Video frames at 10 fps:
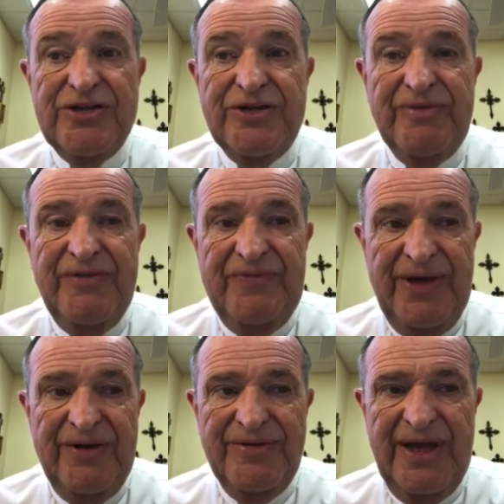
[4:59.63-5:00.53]
to
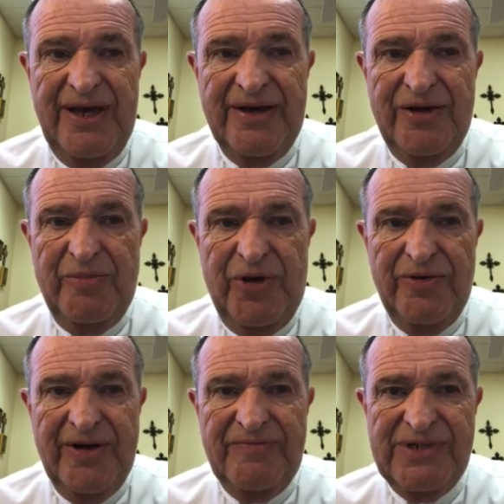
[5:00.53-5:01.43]
reveal the inner
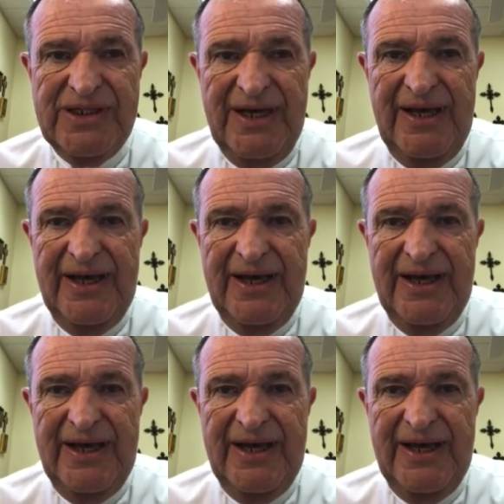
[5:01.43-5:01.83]
motives